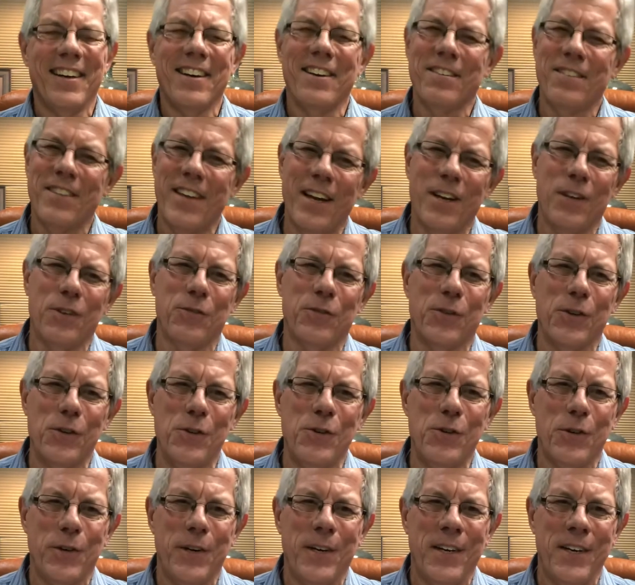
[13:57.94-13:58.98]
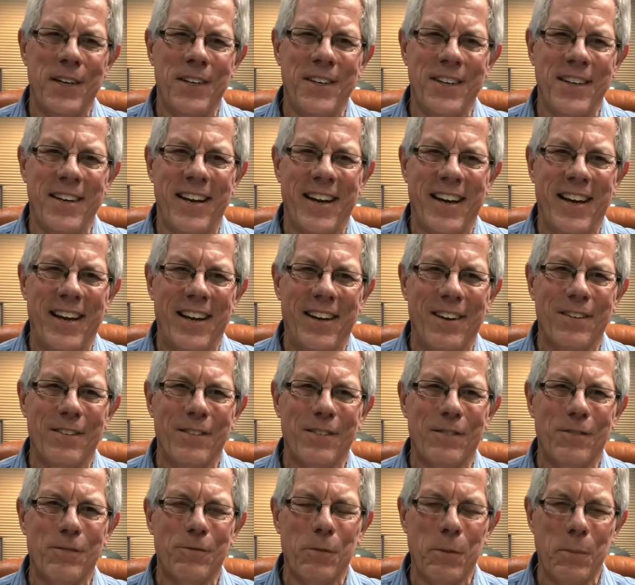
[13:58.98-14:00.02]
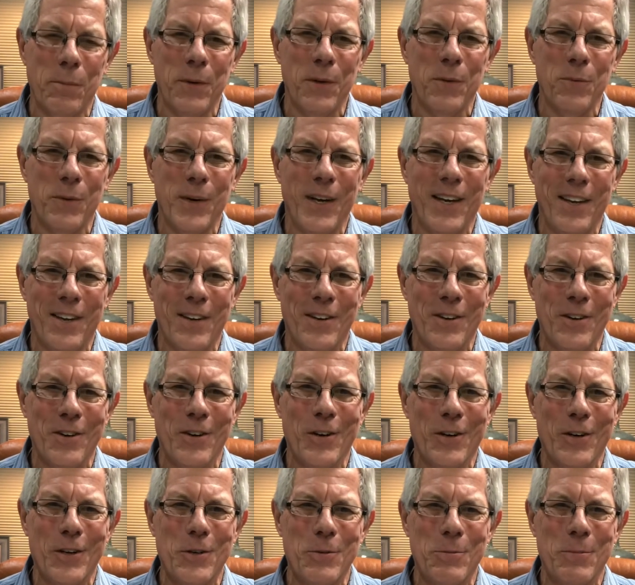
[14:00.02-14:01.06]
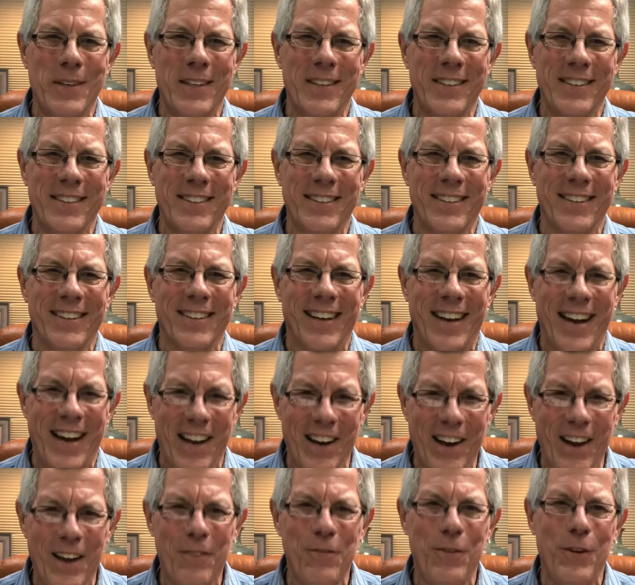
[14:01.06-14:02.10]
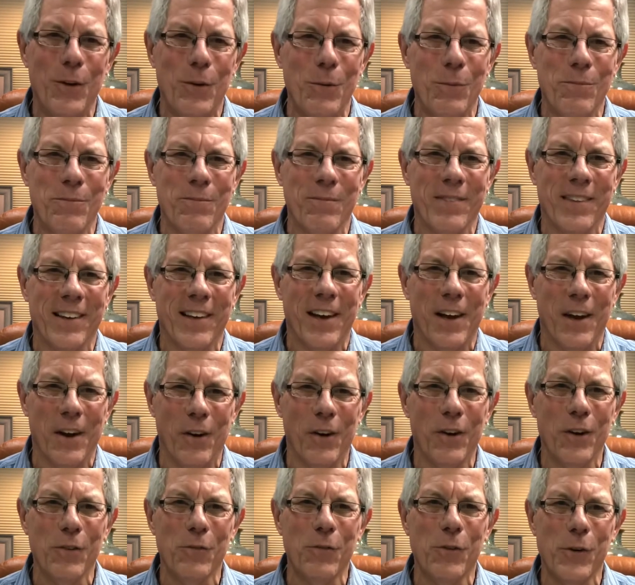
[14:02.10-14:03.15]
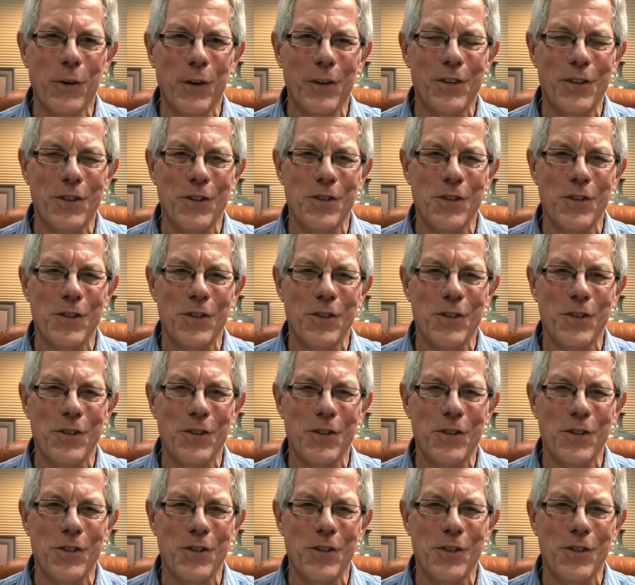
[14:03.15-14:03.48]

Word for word: Thanks for joining today for Midweek Encouragement. I love you and look forward to